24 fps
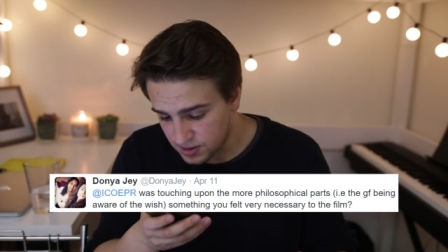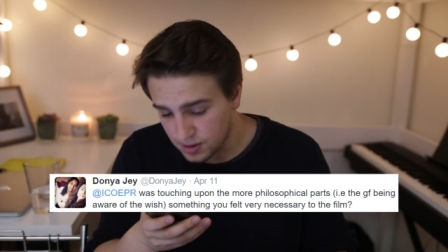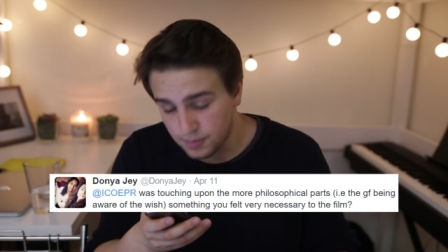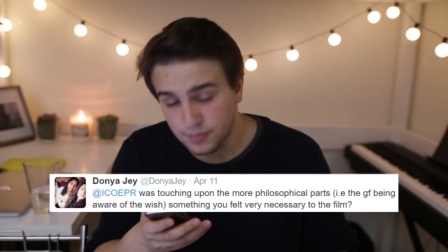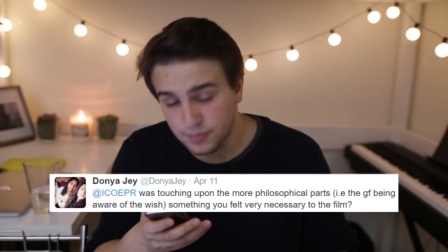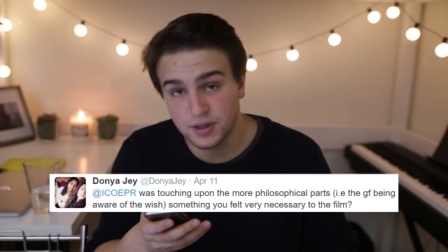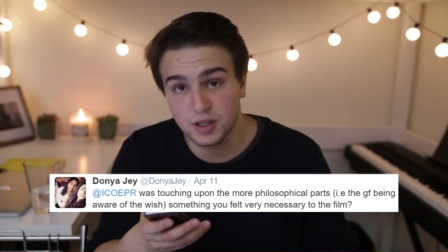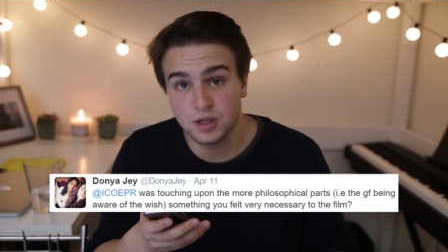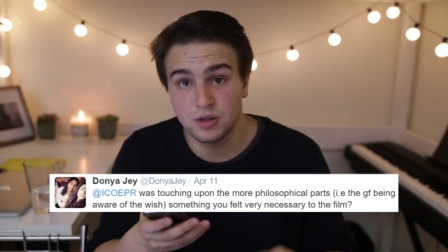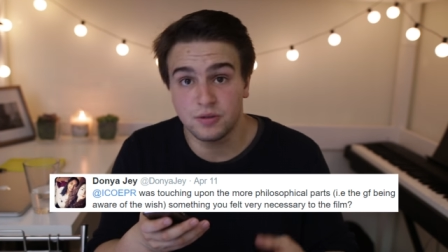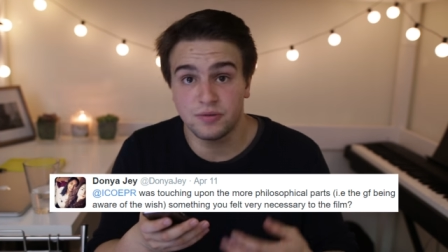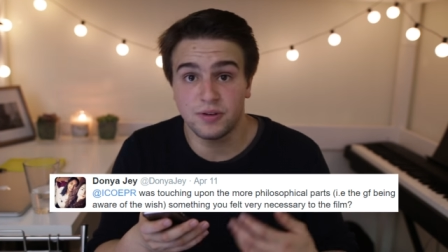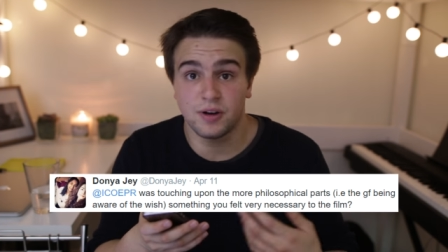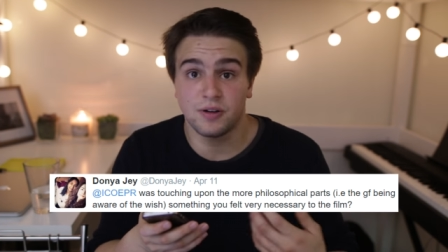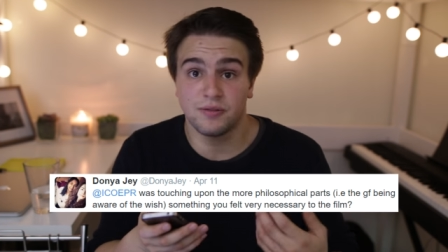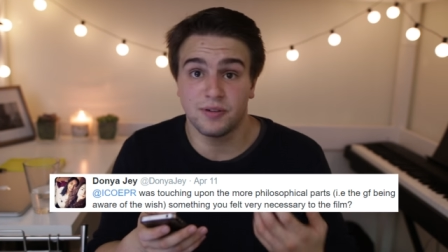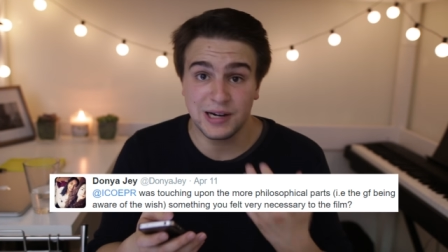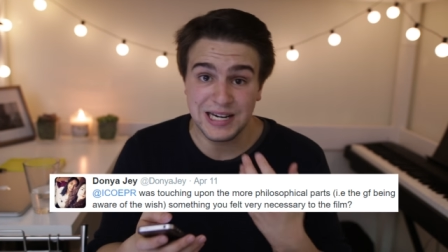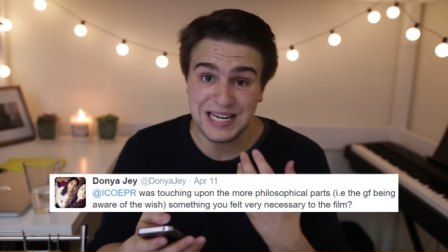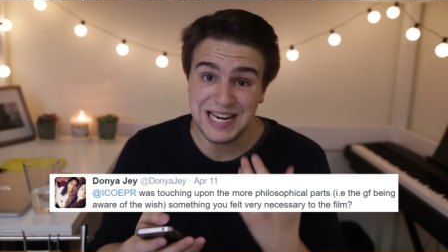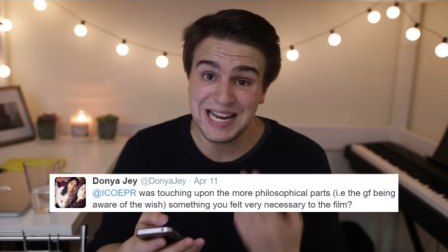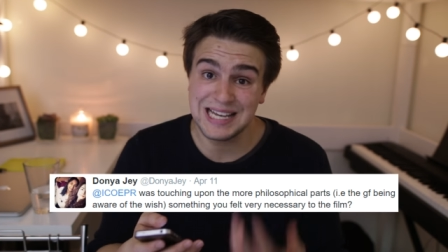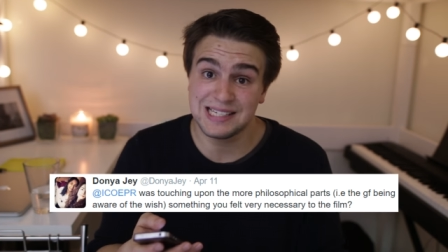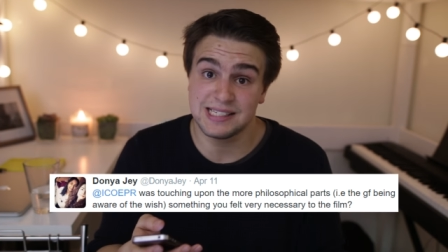something you felt
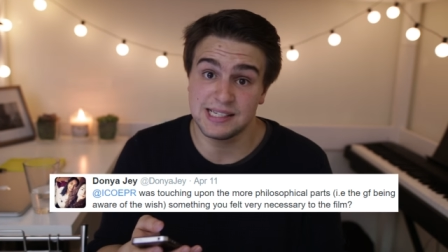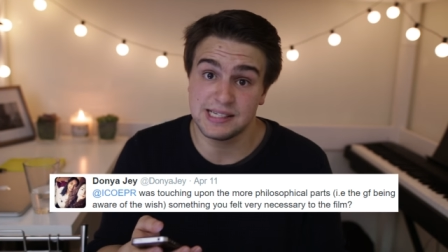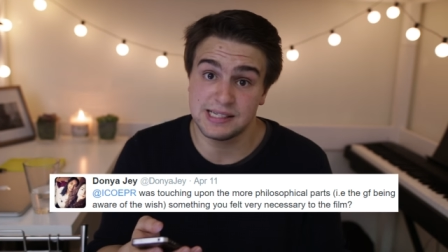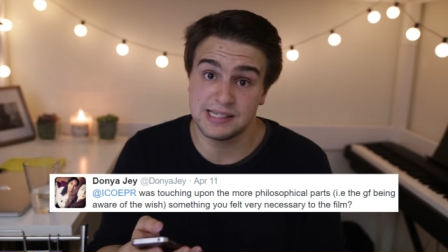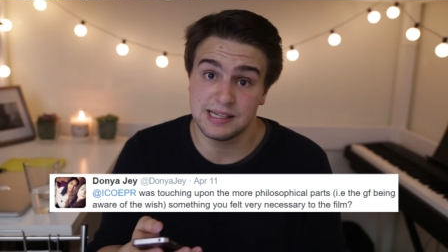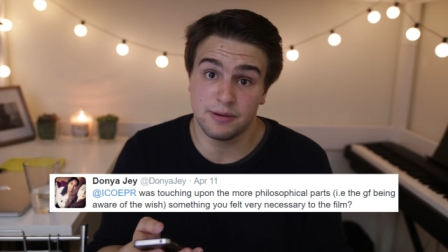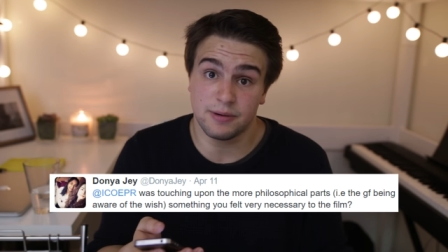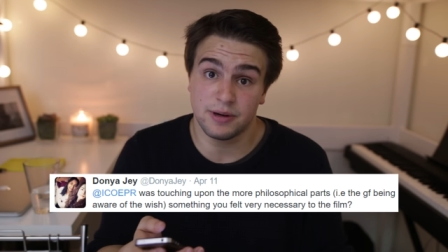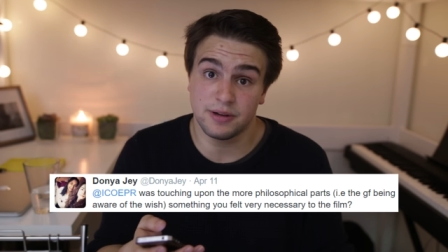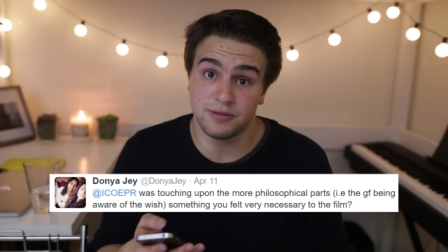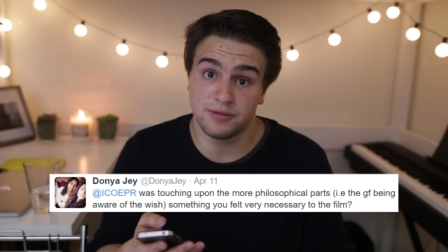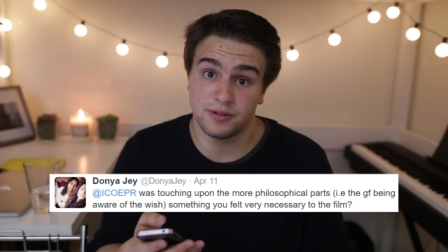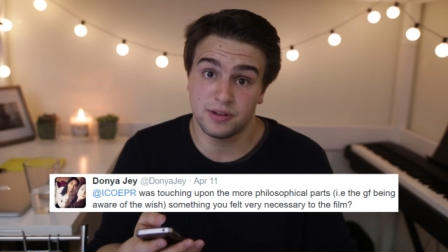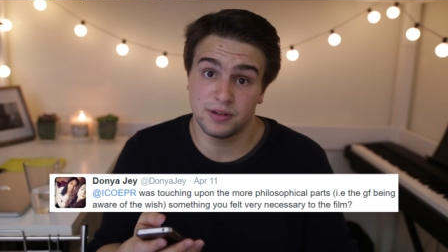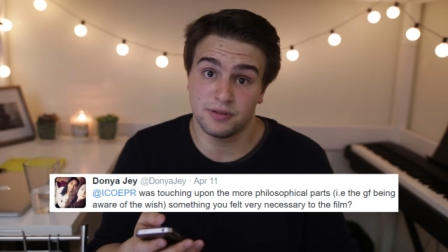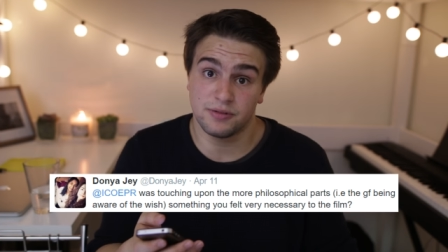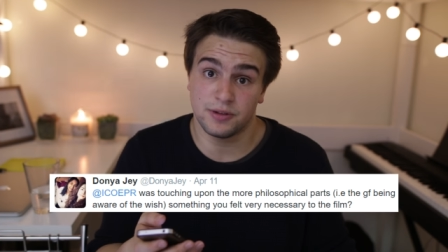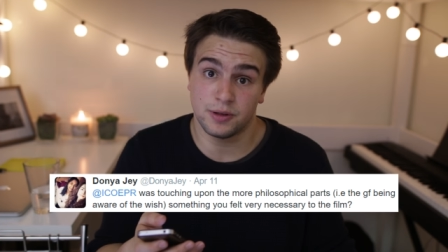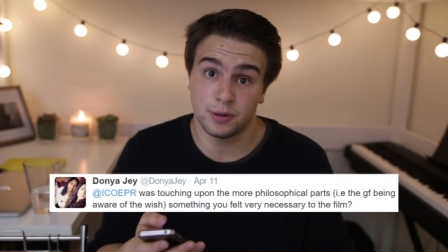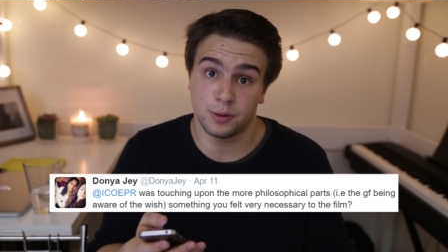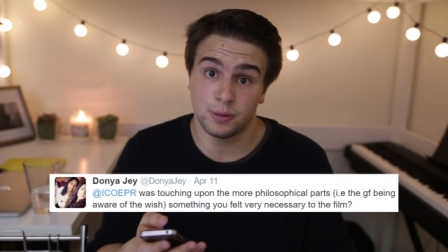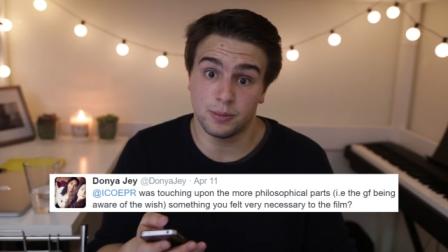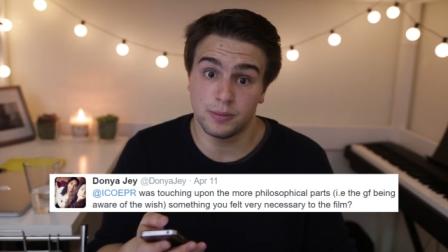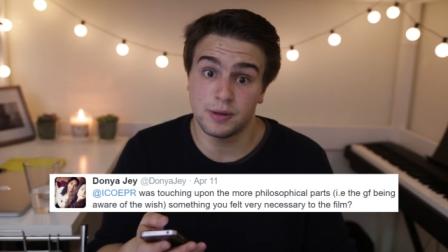very necessary for the
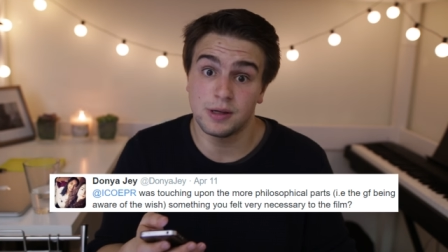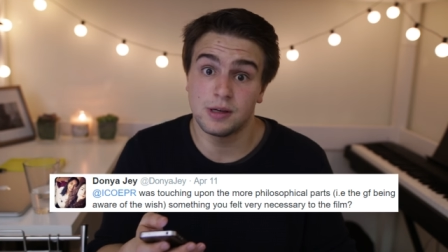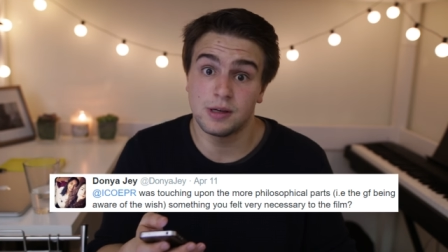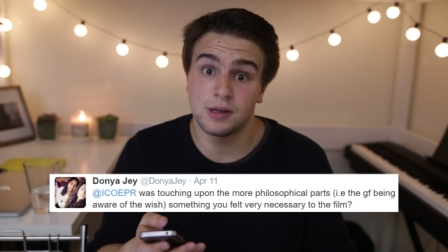film?